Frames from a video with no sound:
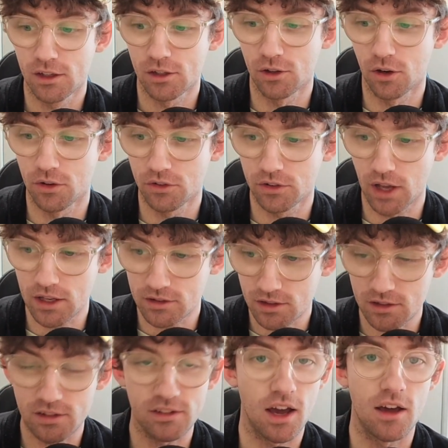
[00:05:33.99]
You know, does
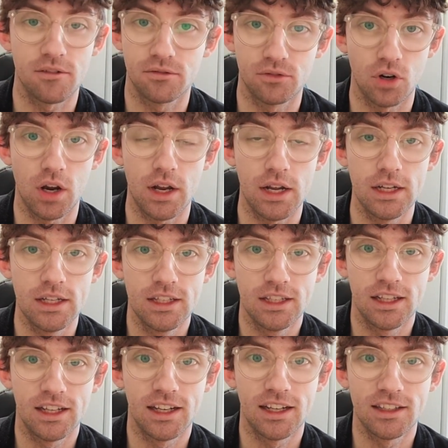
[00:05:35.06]
he start Freier?
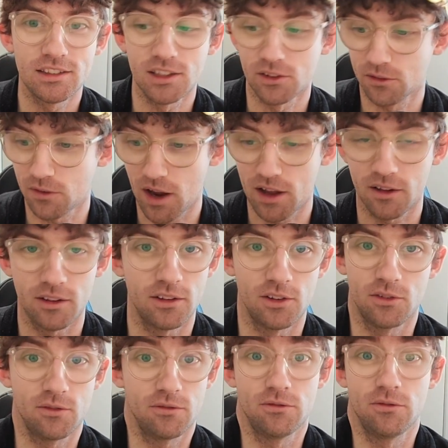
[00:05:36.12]
Uh, does,
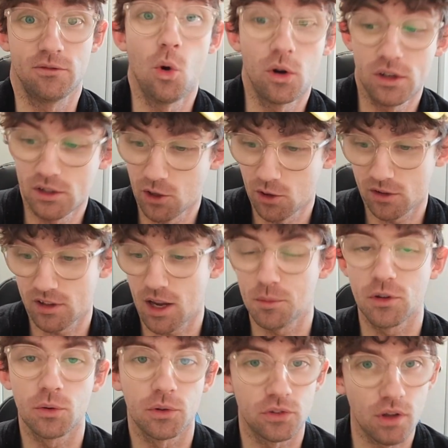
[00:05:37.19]
does Foord, you know, come
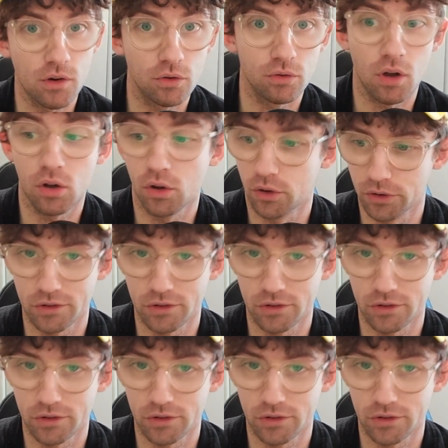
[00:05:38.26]
into a central role?